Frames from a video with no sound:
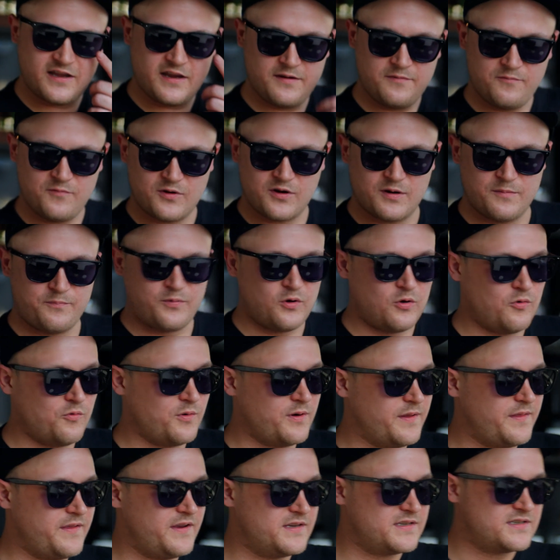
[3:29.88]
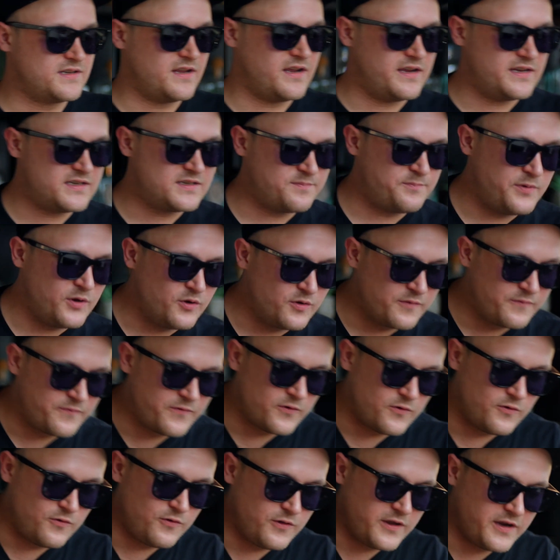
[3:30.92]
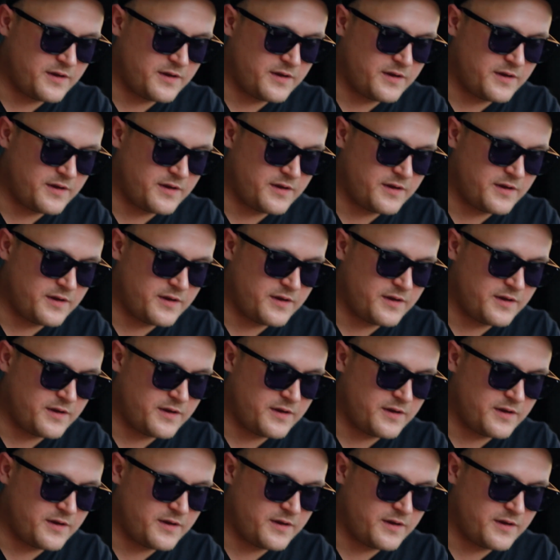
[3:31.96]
we're going to pull one of these nice, beautifully